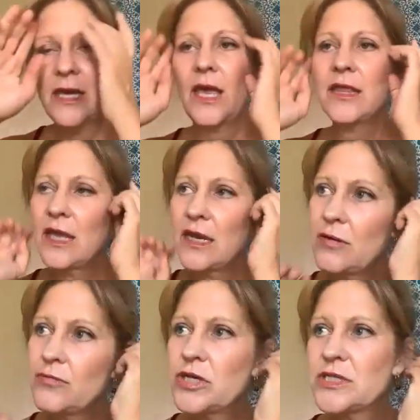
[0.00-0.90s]
And then
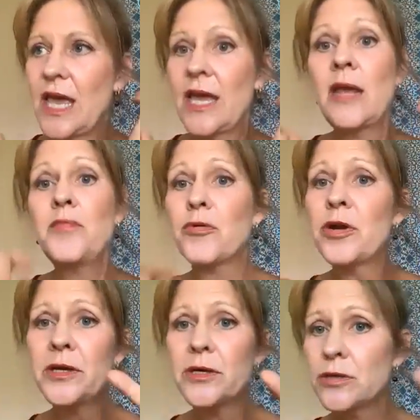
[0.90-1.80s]
it was Eddie
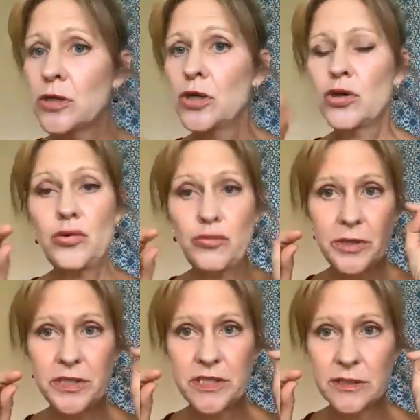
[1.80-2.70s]
Brill, who
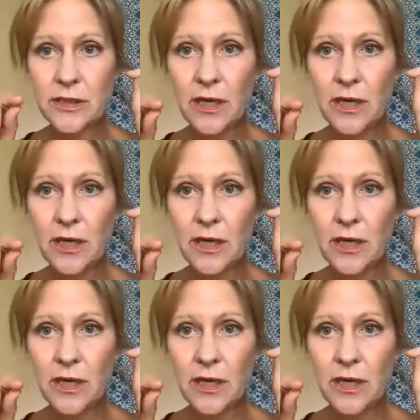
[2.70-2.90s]
was,